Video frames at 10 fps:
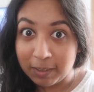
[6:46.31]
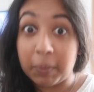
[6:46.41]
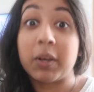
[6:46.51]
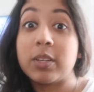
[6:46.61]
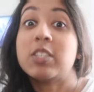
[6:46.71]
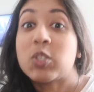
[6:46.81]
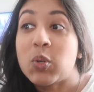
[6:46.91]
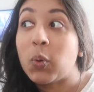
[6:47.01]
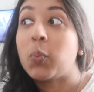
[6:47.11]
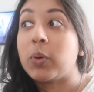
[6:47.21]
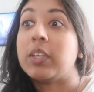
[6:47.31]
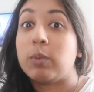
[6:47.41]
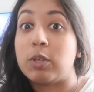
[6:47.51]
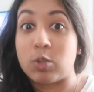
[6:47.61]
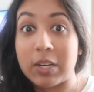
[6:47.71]
because it's not what you
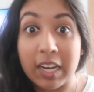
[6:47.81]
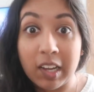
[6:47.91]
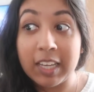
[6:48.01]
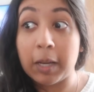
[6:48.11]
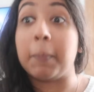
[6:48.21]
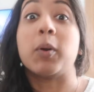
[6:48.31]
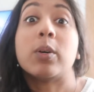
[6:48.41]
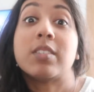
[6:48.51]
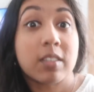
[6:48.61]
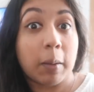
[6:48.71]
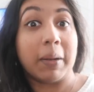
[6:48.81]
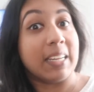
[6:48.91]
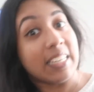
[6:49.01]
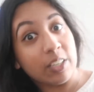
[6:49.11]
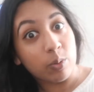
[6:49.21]
usually like because it's
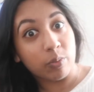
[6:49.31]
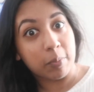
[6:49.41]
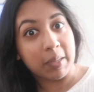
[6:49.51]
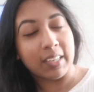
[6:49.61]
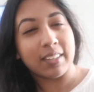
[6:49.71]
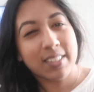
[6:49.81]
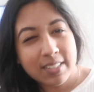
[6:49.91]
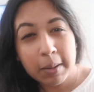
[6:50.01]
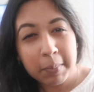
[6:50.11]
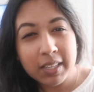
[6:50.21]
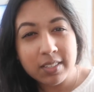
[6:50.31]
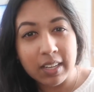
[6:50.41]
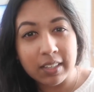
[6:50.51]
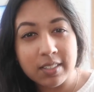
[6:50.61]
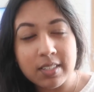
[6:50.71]
completely new for me. Does that make
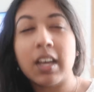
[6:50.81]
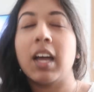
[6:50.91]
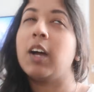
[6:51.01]
sense?